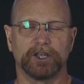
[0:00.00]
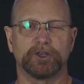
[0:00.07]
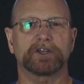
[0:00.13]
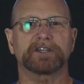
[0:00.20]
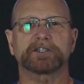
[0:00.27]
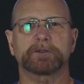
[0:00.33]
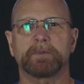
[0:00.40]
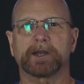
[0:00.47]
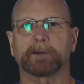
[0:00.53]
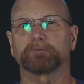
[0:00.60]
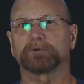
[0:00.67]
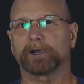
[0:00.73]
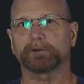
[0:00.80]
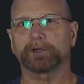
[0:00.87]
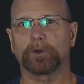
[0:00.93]
You can submit a
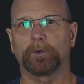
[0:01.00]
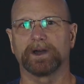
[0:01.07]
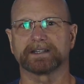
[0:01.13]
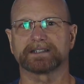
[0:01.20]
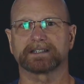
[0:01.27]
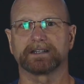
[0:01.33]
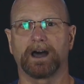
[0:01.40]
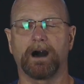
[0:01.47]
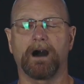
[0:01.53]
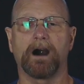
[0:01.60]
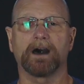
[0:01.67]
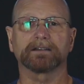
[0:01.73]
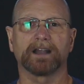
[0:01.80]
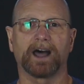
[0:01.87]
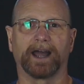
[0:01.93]
prayer request
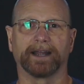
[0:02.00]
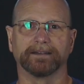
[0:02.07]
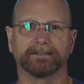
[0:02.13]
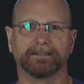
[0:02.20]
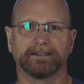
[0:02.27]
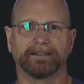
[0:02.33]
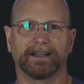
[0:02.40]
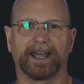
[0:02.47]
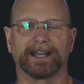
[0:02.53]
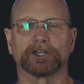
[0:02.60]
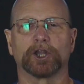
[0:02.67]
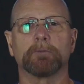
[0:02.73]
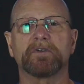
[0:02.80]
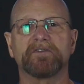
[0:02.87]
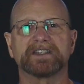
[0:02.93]
online at
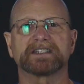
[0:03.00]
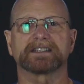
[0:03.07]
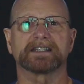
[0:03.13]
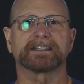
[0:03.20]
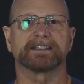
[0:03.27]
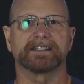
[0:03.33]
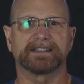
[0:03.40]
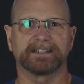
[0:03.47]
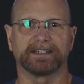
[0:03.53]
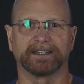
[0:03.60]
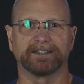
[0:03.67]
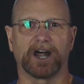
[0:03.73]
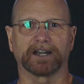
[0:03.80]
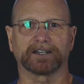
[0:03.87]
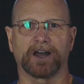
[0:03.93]

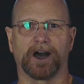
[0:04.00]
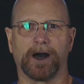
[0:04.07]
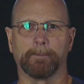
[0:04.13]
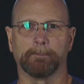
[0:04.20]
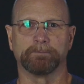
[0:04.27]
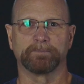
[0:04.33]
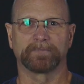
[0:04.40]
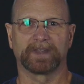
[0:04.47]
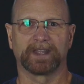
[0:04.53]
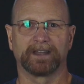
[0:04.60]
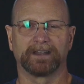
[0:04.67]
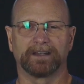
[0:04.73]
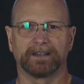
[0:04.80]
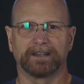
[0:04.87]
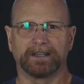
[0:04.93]

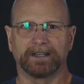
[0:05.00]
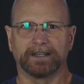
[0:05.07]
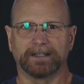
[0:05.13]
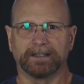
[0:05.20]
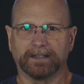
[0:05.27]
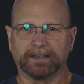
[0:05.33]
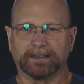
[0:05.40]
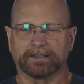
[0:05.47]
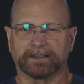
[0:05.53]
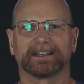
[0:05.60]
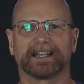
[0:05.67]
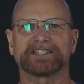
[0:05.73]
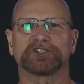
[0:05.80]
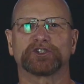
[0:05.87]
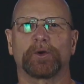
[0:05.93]
lomavistacc.com.
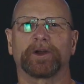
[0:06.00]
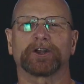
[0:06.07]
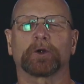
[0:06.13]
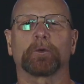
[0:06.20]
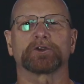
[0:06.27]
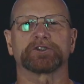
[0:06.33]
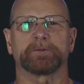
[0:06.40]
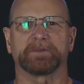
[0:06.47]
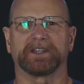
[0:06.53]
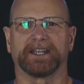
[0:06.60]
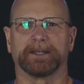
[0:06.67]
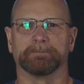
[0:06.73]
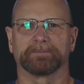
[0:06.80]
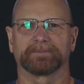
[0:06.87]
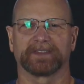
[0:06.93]
Let's join our worship
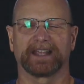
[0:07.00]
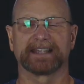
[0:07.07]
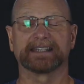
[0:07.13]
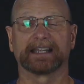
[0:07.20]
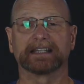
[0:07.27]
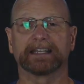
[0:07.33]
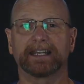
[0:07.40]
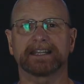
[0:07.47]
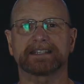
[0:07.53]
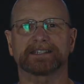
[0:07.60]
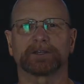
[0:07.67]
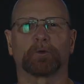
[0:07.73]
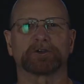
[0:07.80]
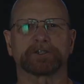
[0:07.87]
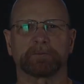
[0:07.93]
team as they lead
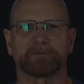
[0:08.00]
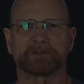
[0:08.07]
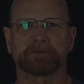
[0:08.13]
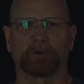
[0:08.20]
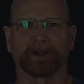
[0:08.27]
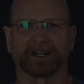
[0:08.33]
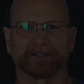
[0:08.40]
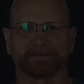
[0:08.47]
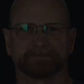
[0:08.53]
us in worship this morning.